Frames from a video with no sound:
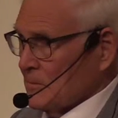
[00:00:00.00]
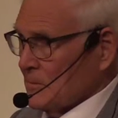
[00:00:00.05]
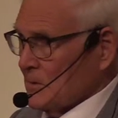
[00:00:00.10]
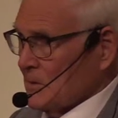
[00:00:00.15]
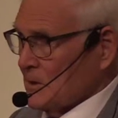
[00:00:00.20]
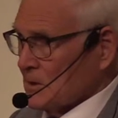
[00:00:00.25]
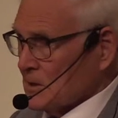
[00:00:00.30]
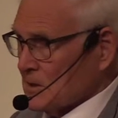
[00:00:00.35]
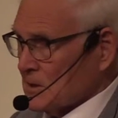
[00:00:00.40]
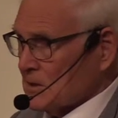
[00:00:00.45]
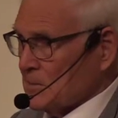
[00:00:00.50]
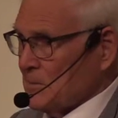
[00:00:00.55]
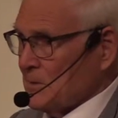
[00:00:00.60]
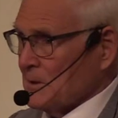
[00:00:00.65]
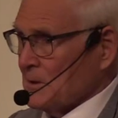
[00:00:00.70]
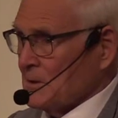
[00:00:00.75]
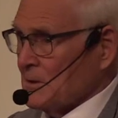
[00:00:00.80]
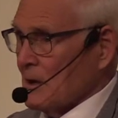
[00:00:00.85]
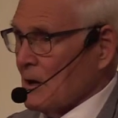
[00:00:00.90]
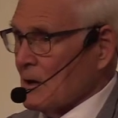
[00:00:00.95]
This has
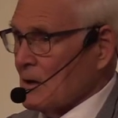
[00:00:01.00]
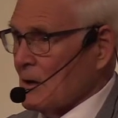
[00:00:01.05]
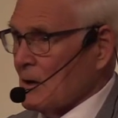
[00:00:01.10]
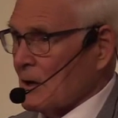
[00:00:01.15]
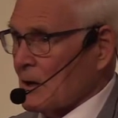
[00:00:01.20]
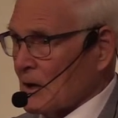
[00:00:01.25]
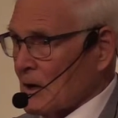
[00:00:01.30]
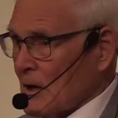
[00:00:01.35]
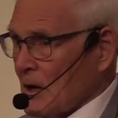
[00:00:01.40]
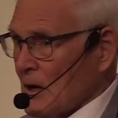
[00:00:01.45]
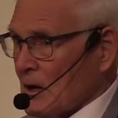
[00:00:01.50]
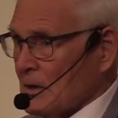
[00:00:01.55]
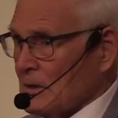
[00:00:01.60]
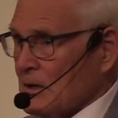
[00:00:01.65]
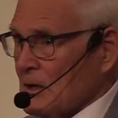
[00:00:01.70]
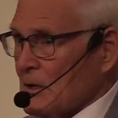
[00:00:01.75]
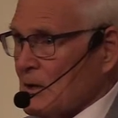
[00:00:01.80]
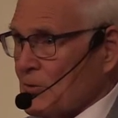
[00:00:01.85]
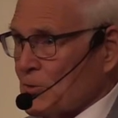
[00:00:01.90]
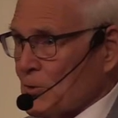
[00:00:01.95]
been our
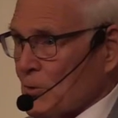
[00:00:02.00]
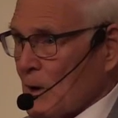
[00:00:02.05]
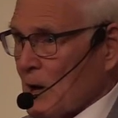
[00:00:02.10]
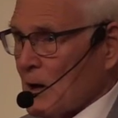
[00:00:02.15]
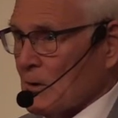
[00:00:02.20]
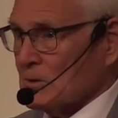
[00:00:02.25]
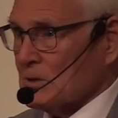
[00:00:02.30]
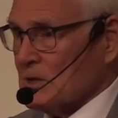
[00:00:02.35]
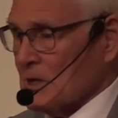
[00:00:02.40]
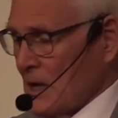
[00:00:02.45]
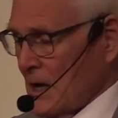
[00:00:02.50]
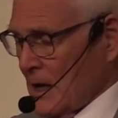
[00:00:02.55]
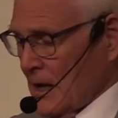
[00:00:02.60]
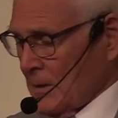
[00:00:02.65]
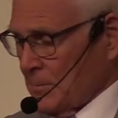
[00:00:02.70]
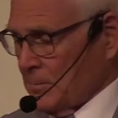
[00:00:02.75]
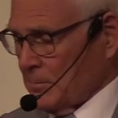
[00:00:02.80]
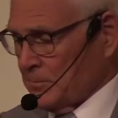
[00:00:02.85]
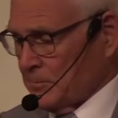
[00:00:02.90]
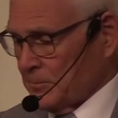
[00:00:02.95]
God throughout
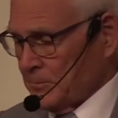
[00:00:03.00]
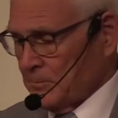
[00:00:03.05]
time.